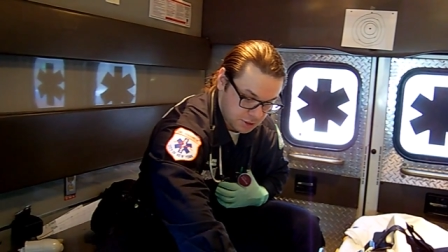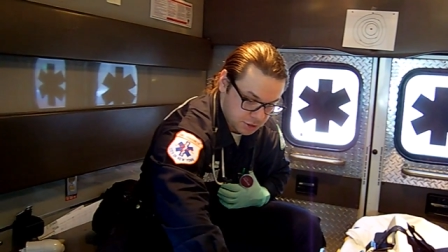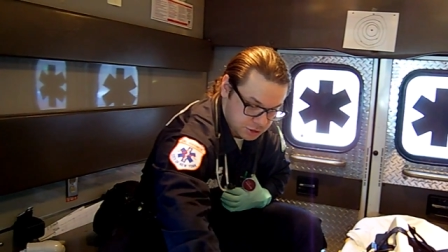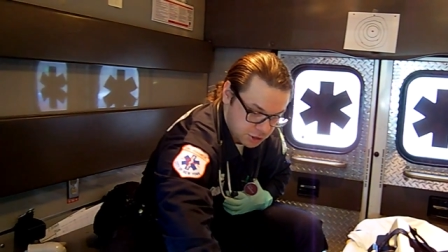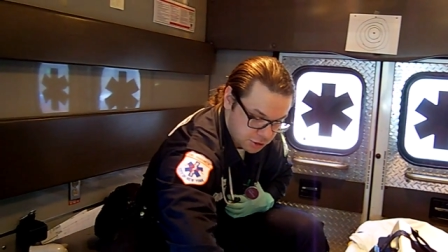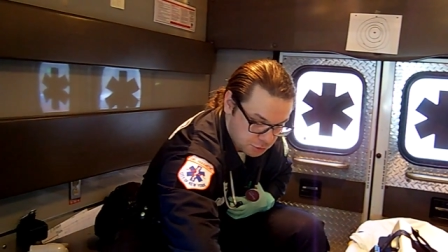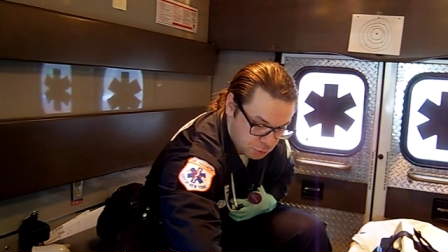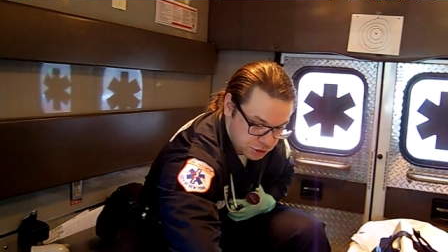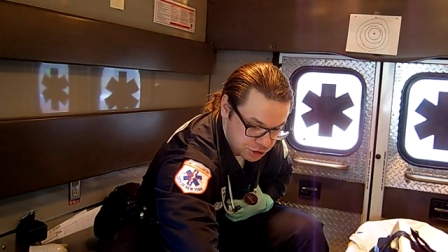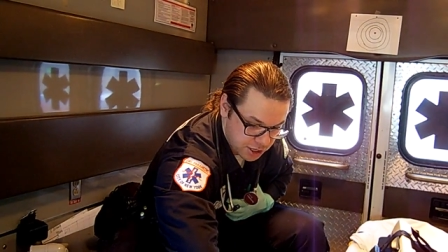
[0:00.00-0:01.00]
So
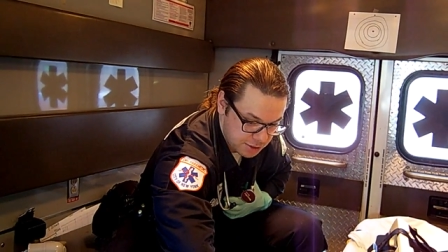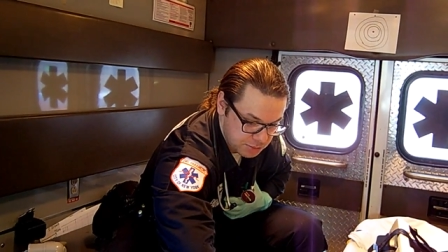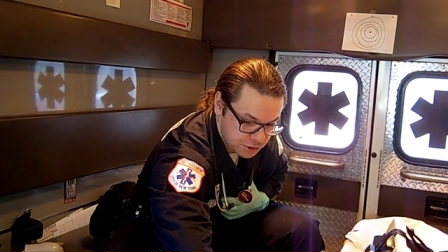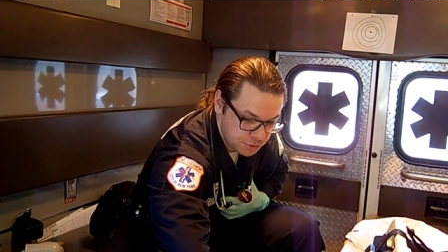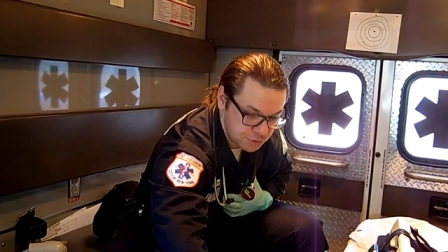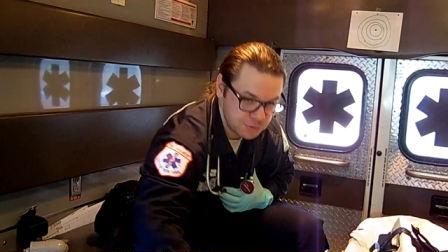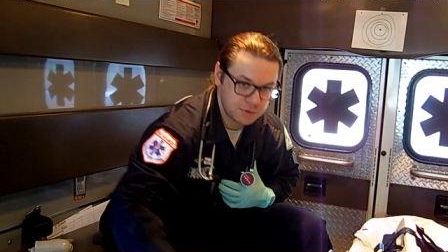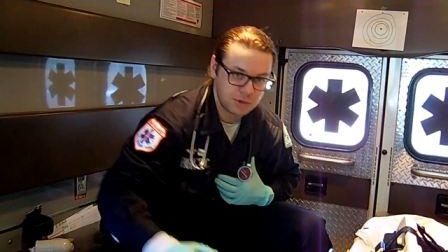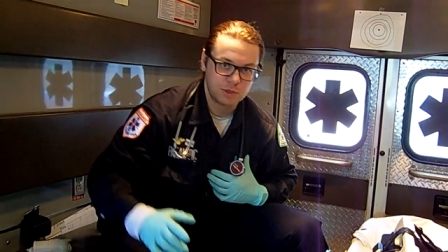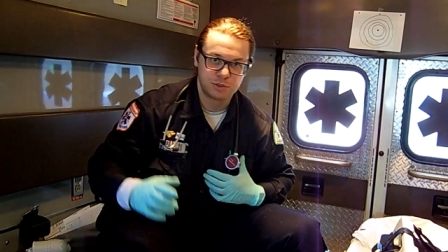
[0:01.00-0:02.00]
what you gotta be
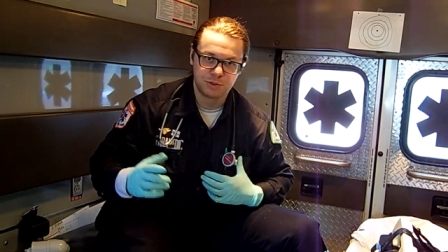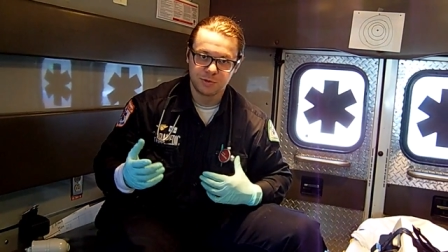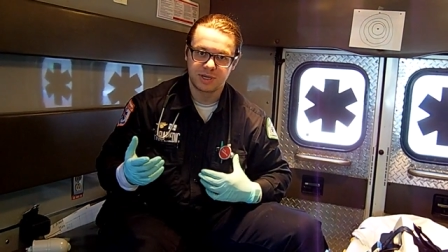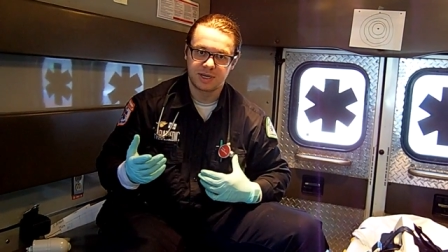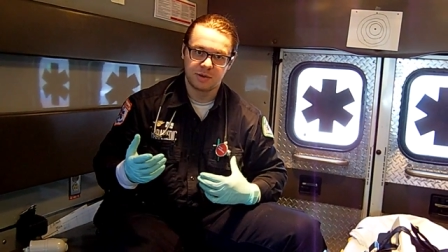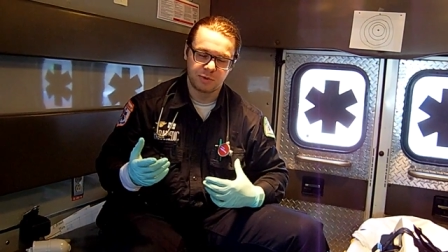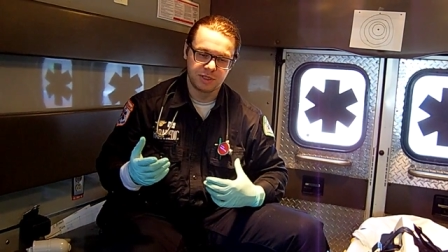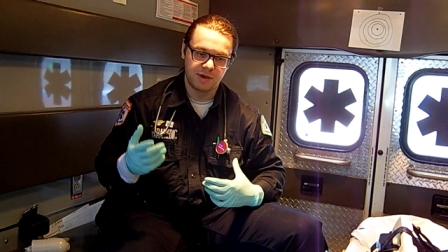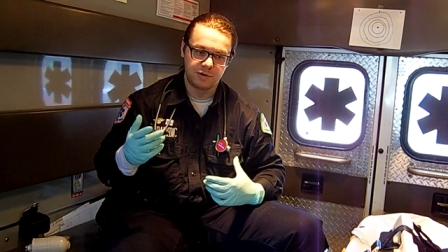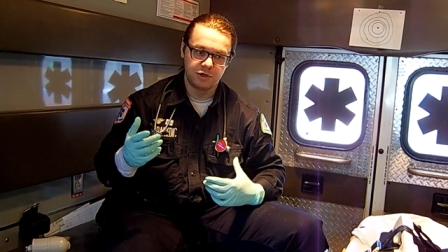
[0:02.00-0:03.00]
doing
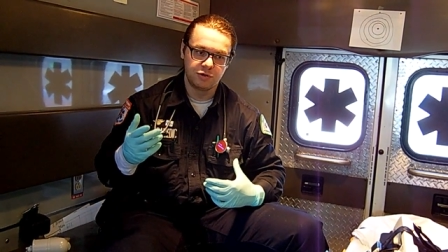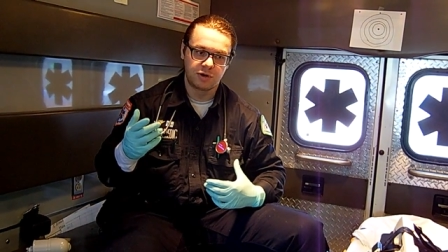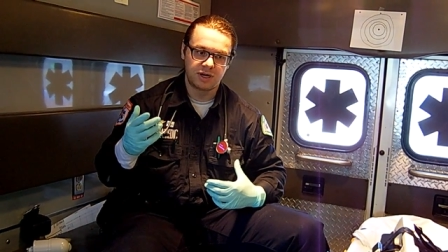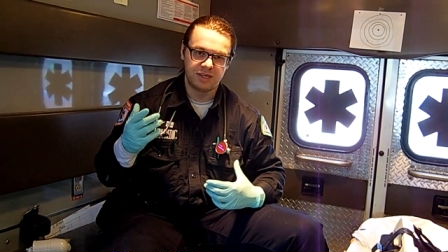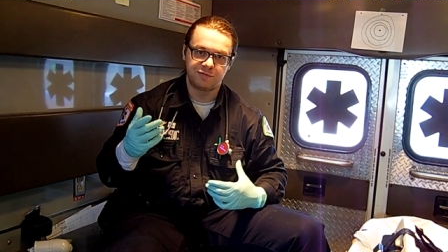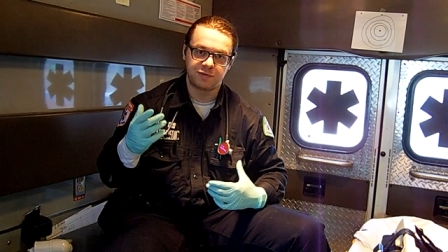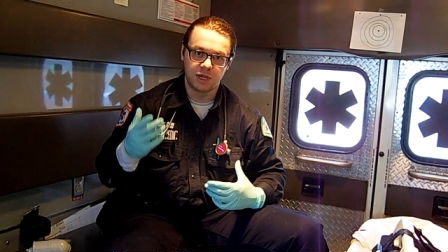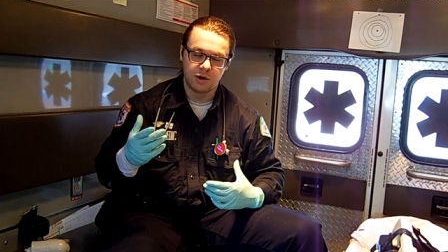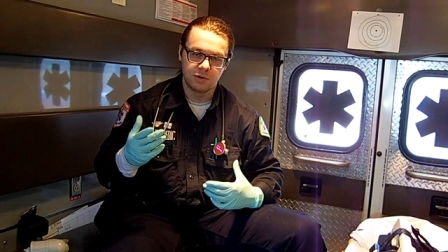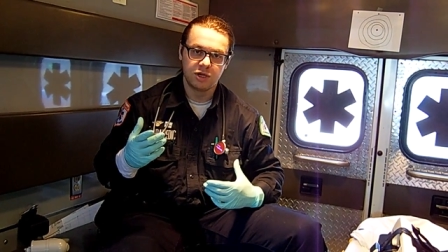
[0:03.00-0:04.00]
whenever you're in
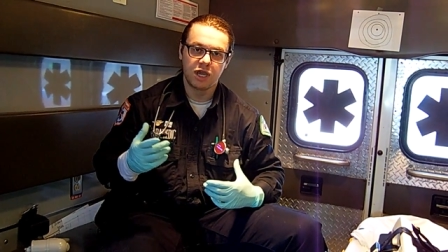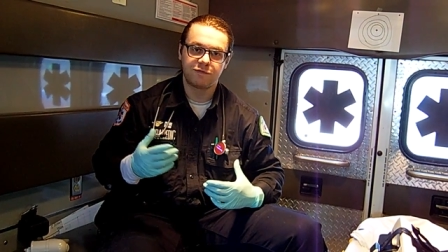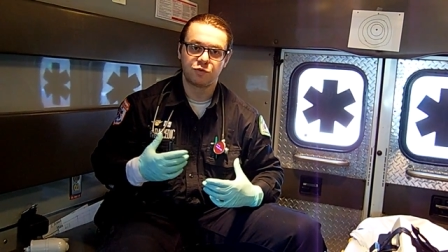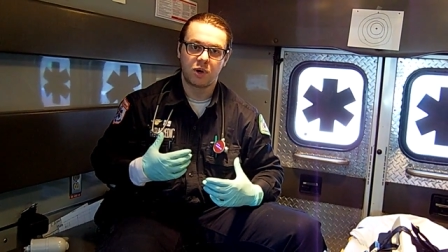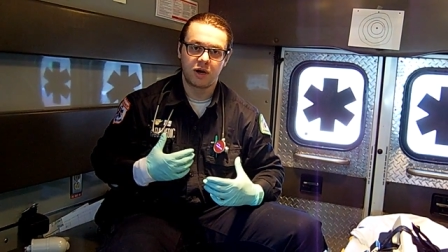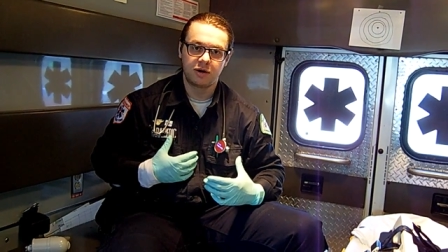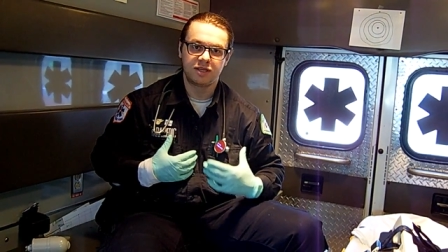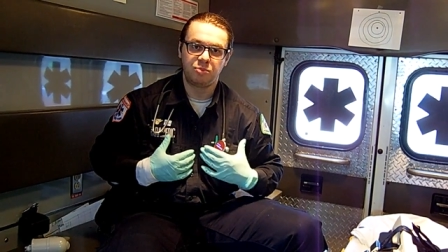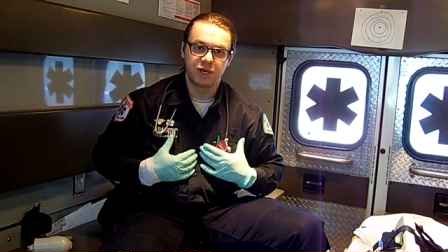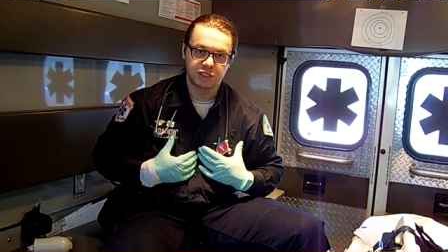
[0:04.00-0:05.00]
flow, you have to monitor the
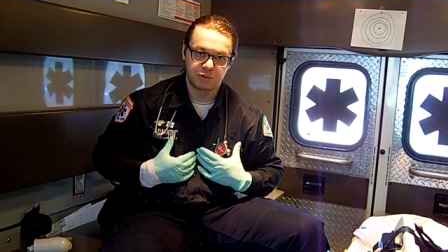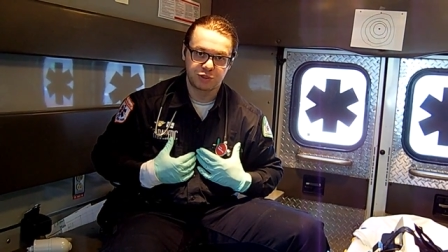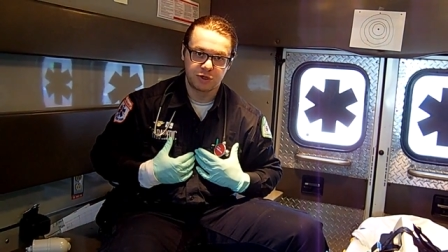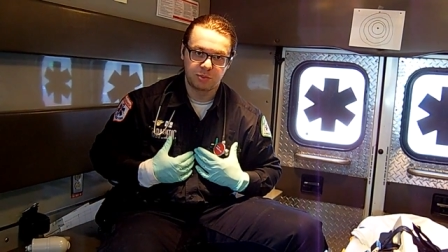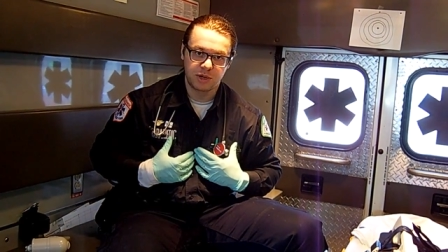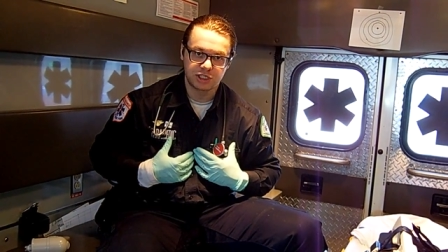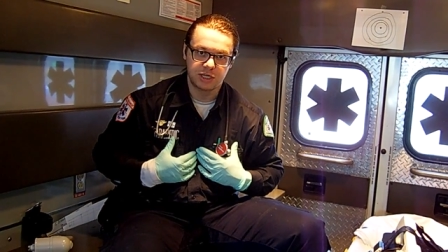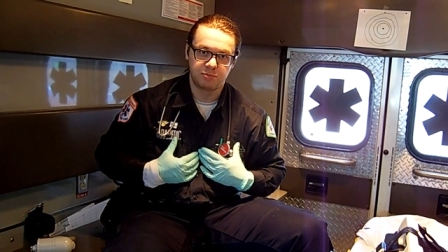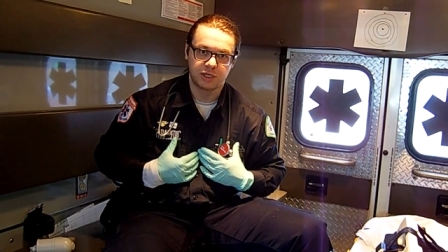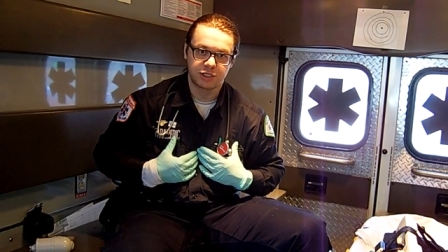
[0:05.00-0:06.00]
peak inspiratory pressure
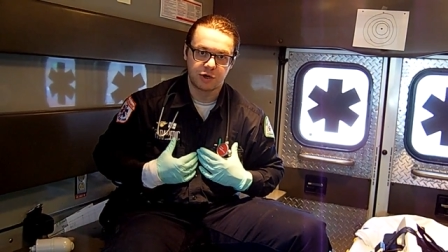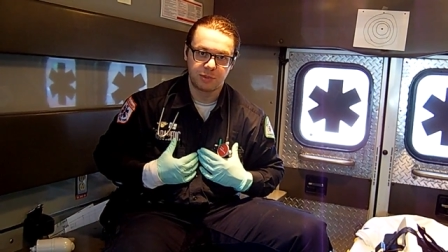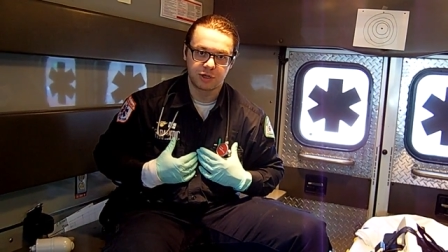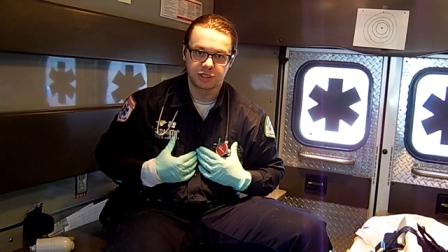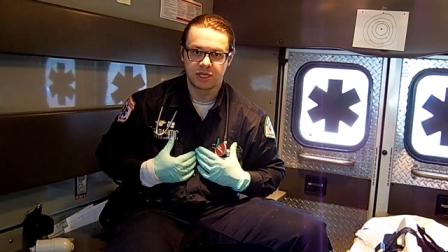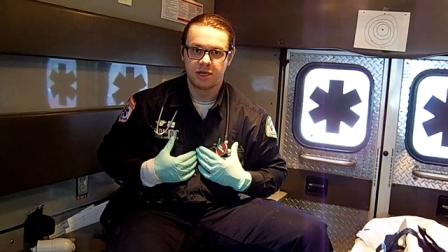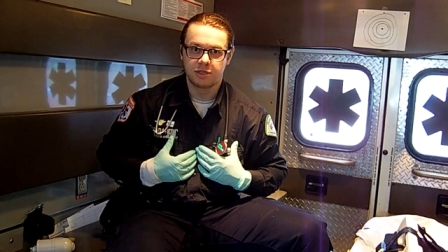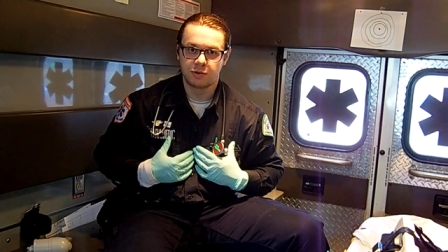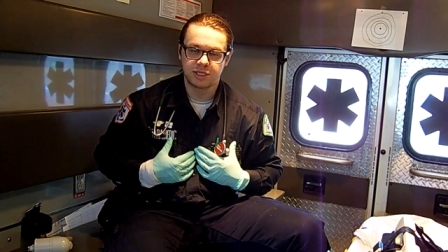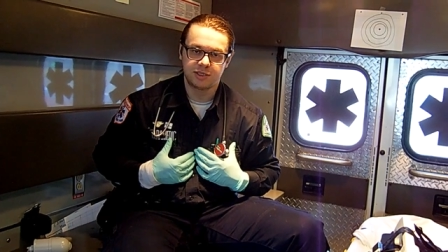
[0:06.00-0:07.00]
and plateau, because
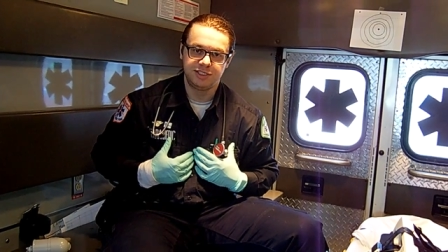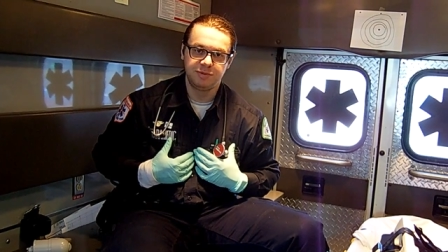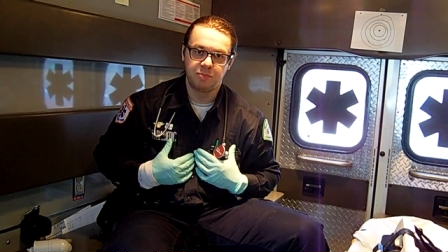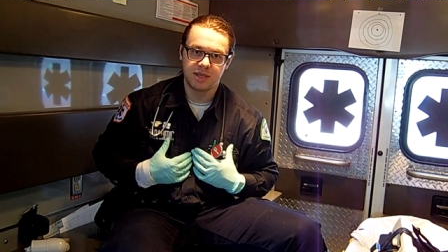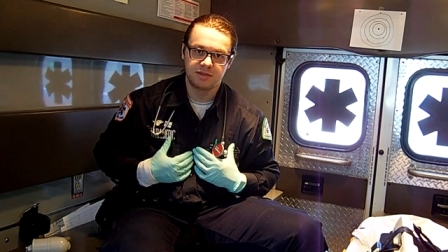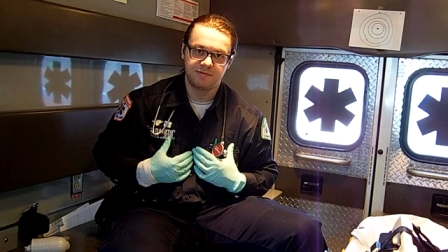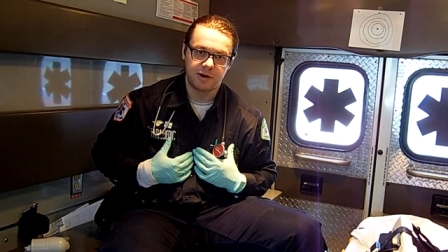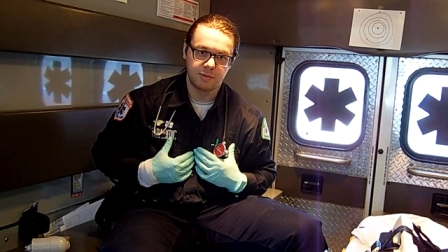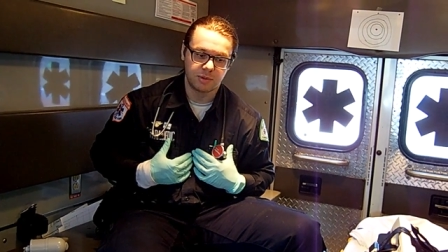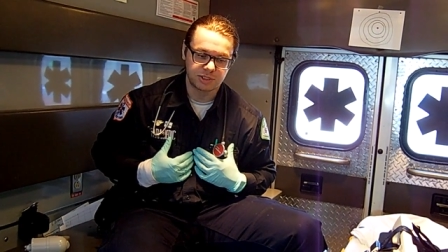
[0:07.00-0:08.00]
those are the dependent
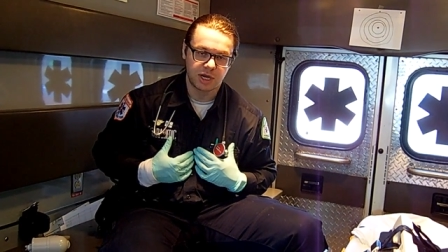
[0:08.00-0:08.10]
variables.